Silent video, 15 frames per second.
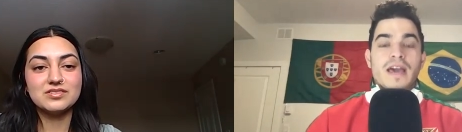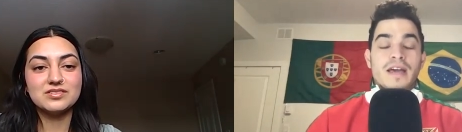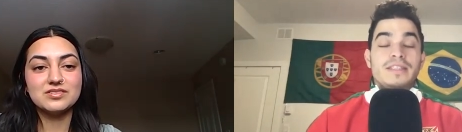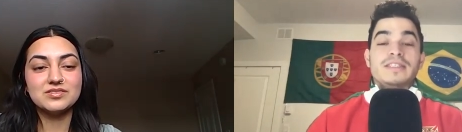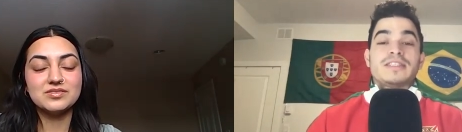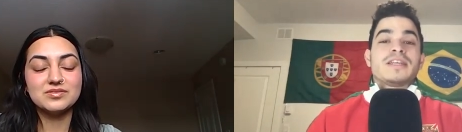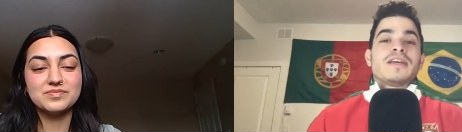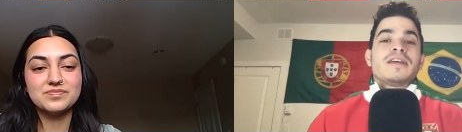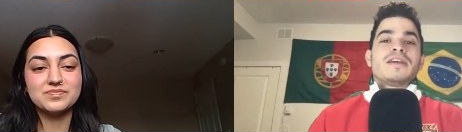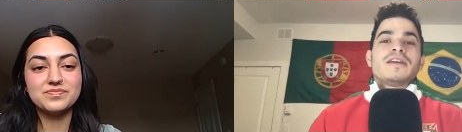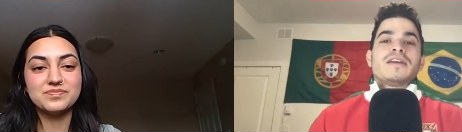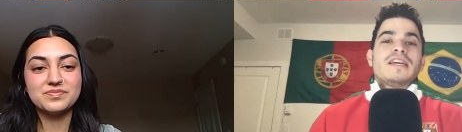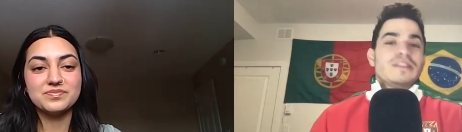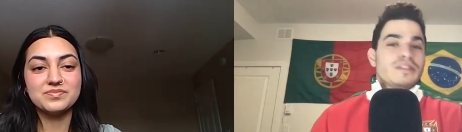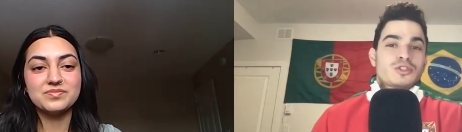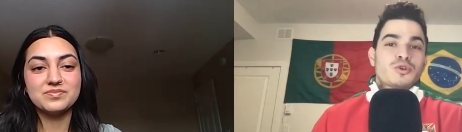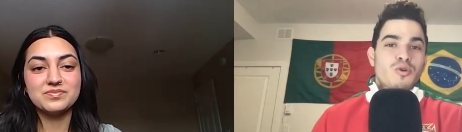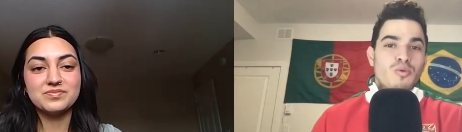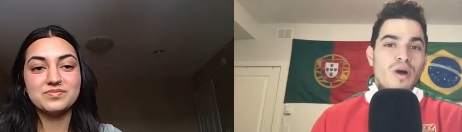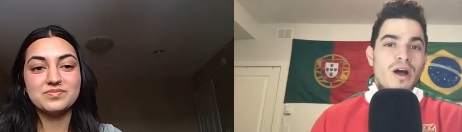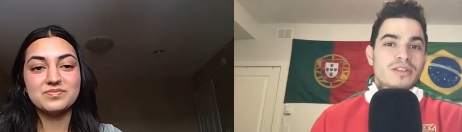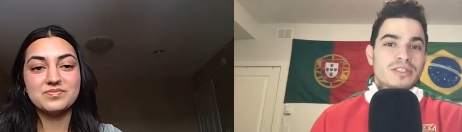Speaker 1: at least in the
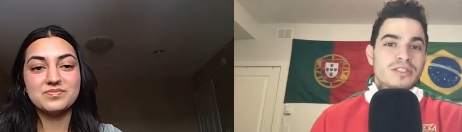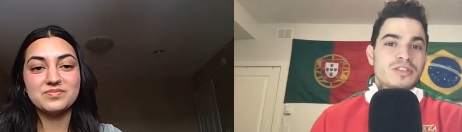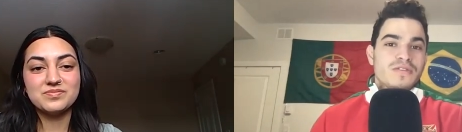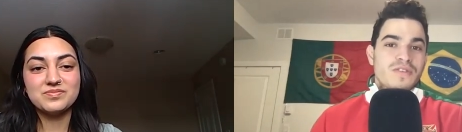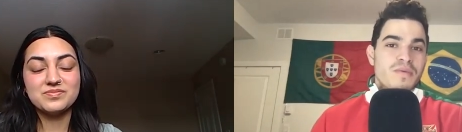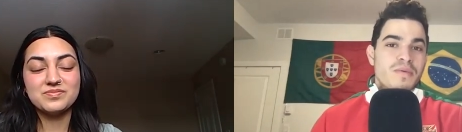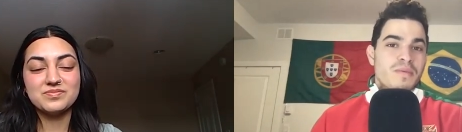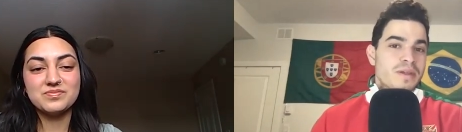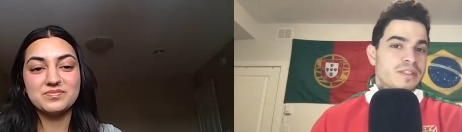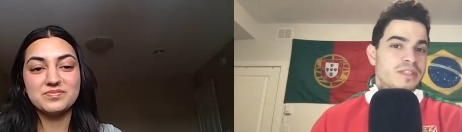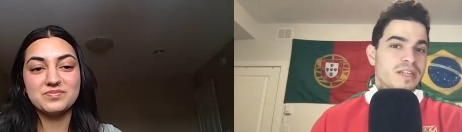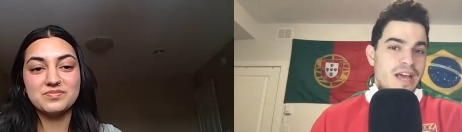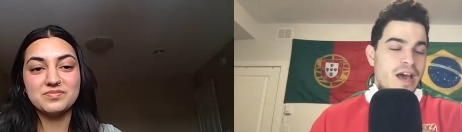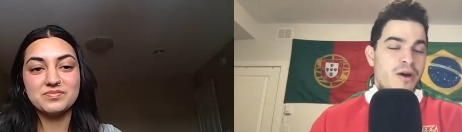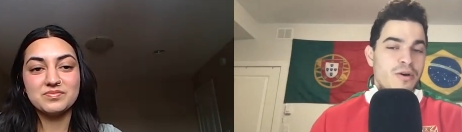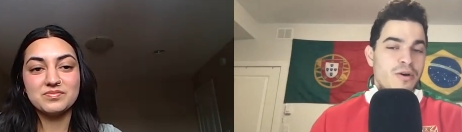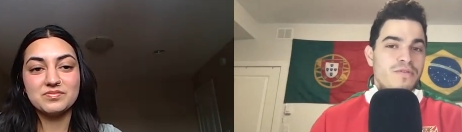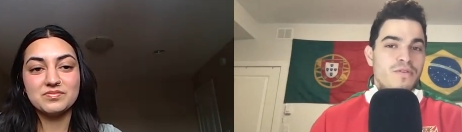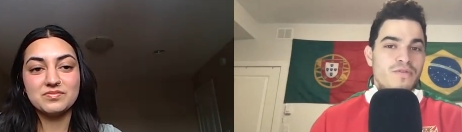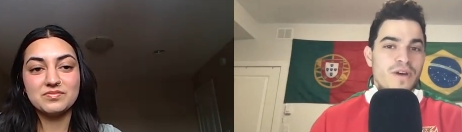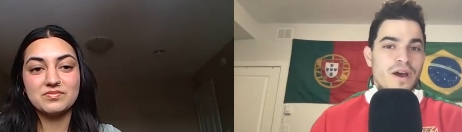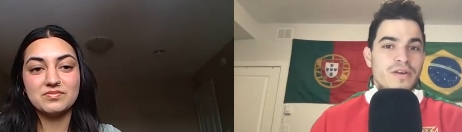short while since you've implemented, how
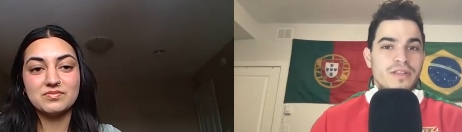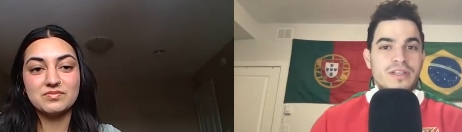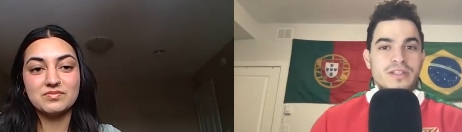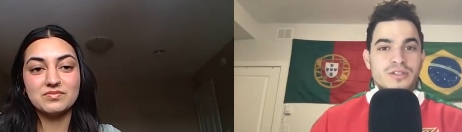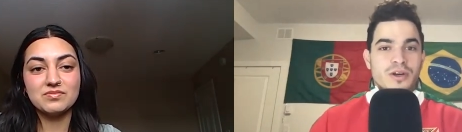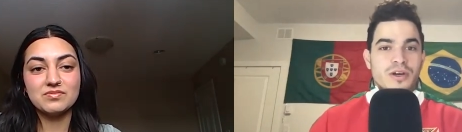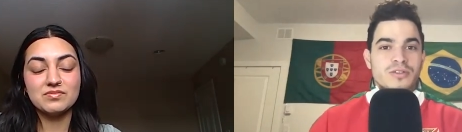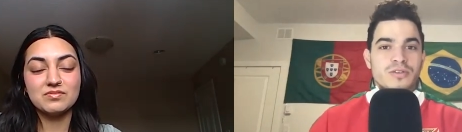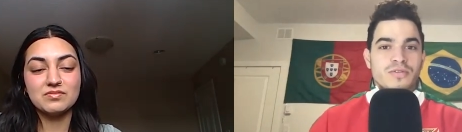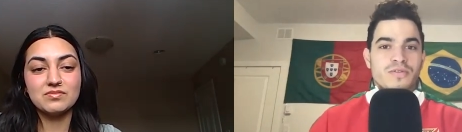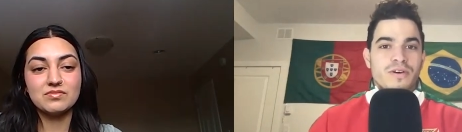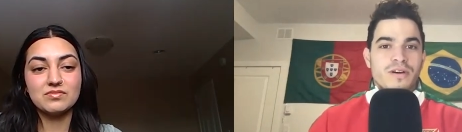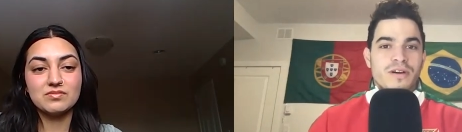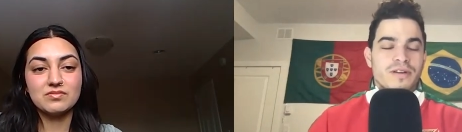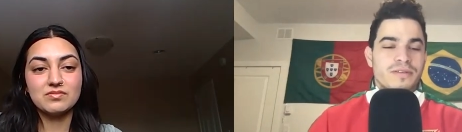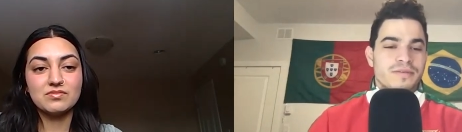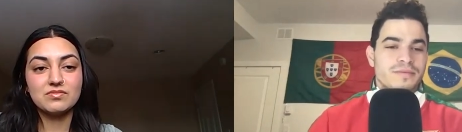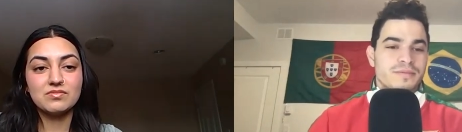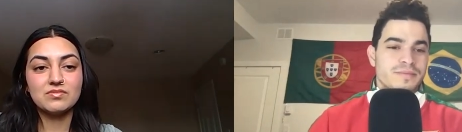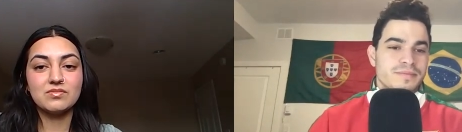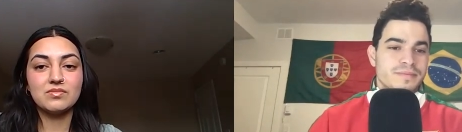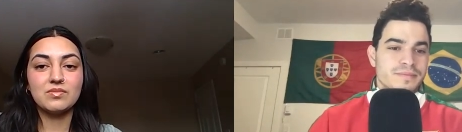have you found that it's gone so far?
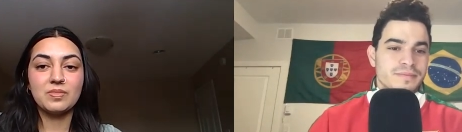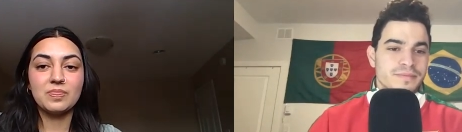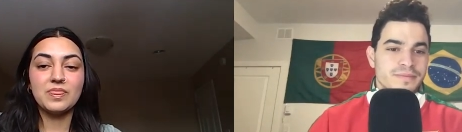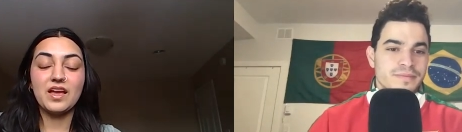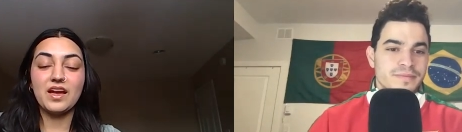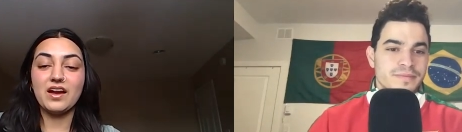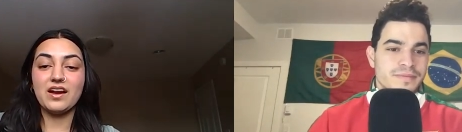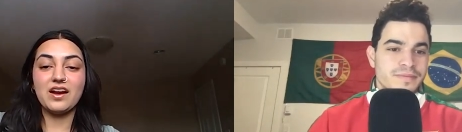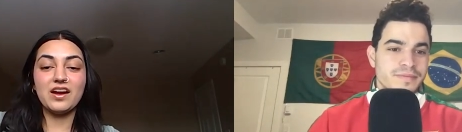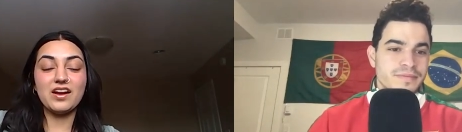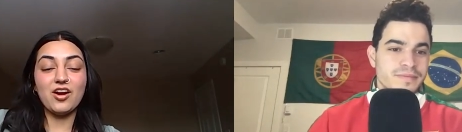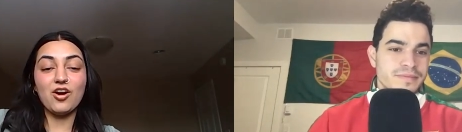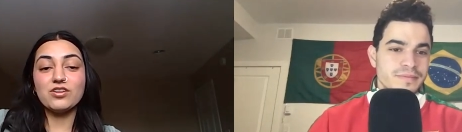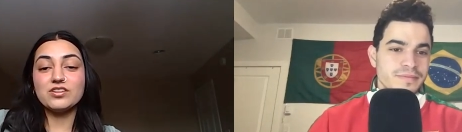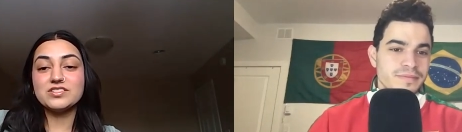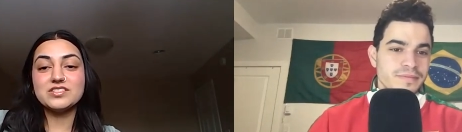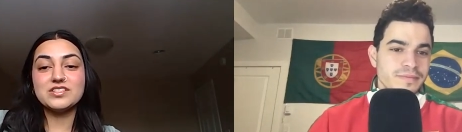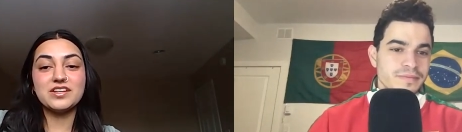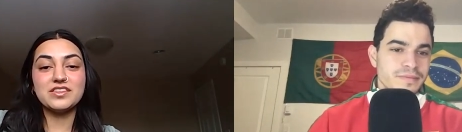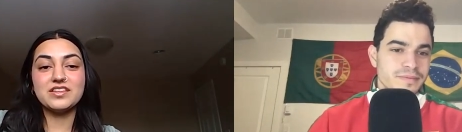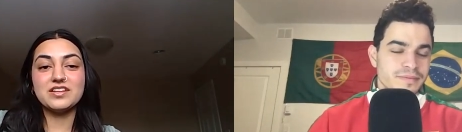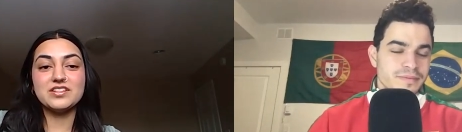
Speaker 2: Honestly,
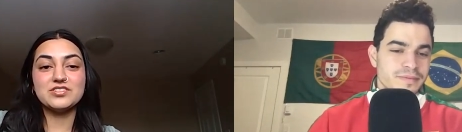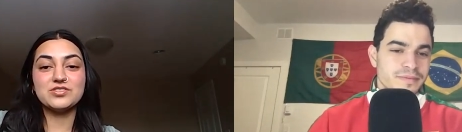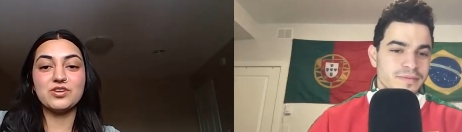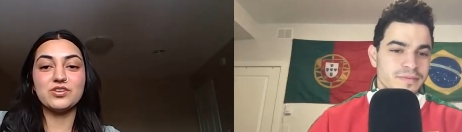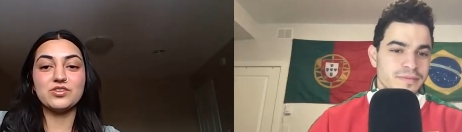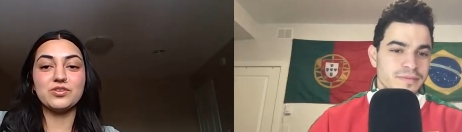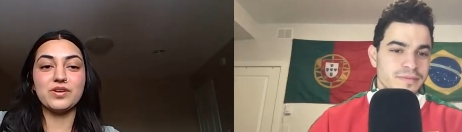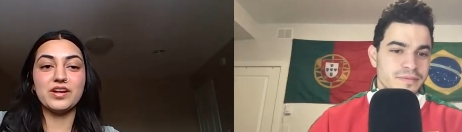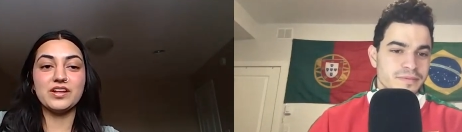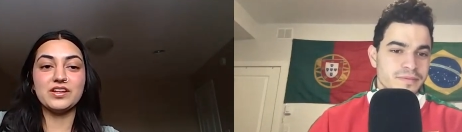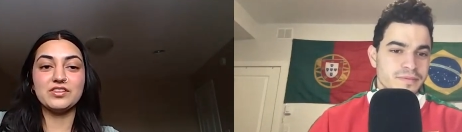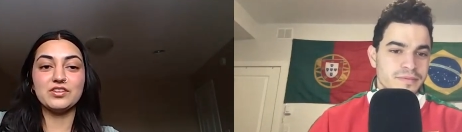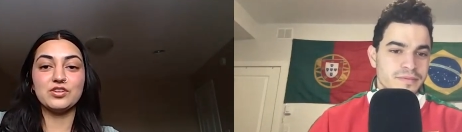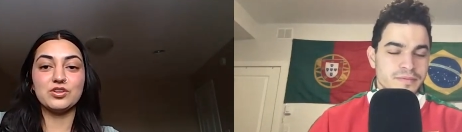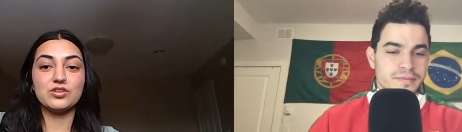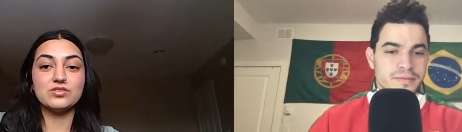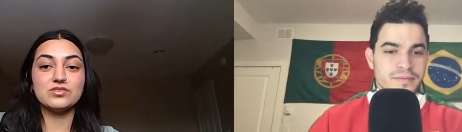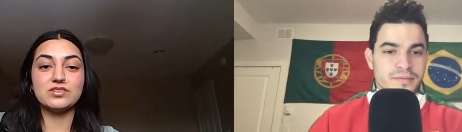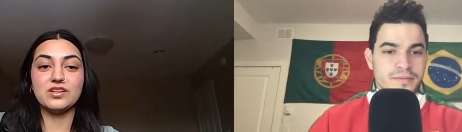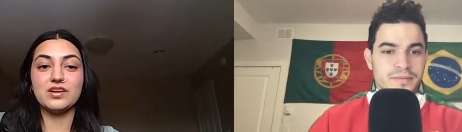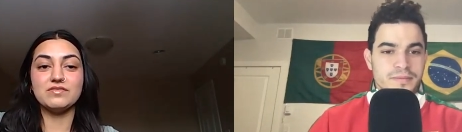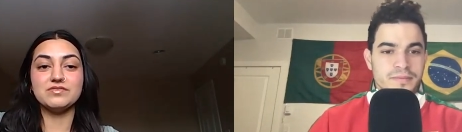I think it's gone great. The
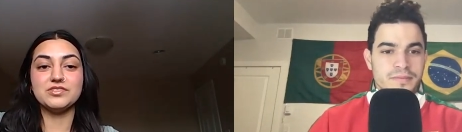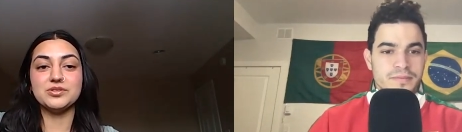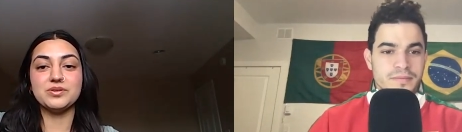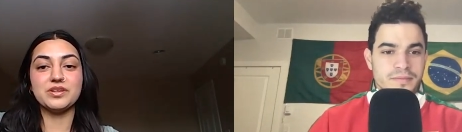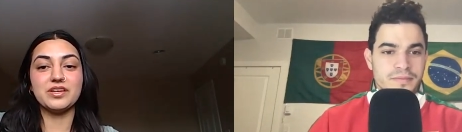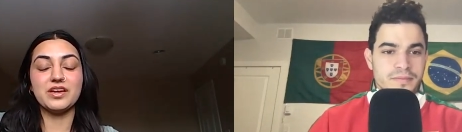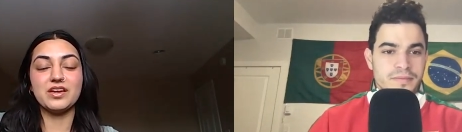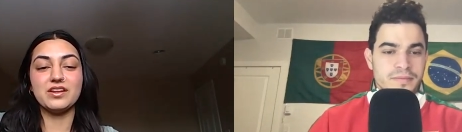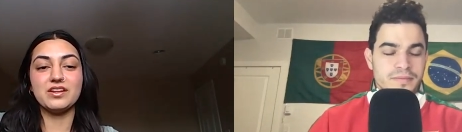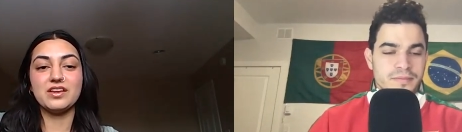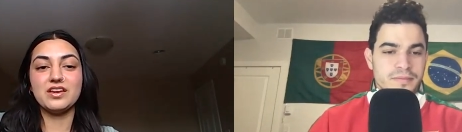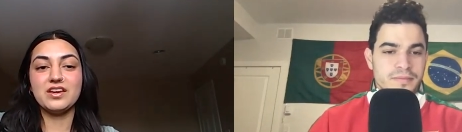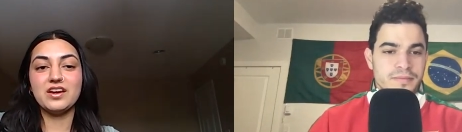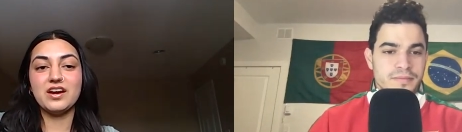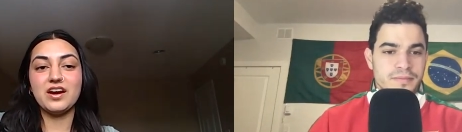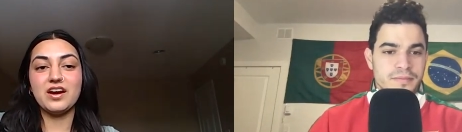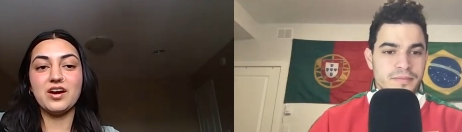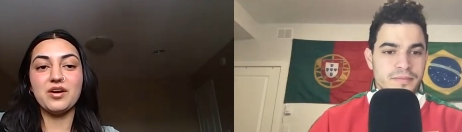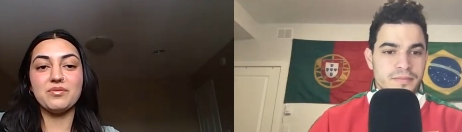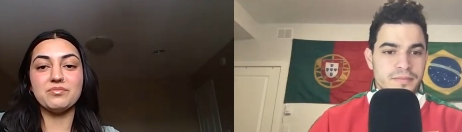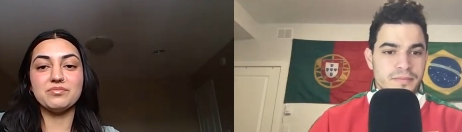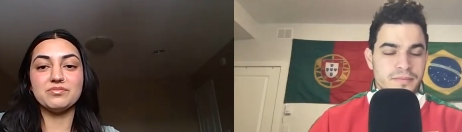girls love doing it.
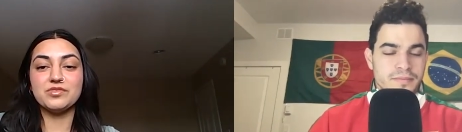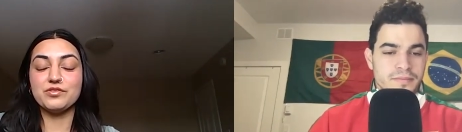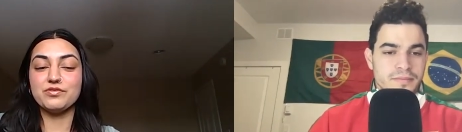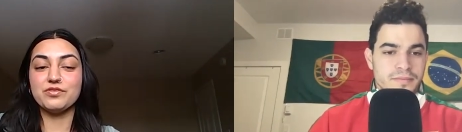Um, the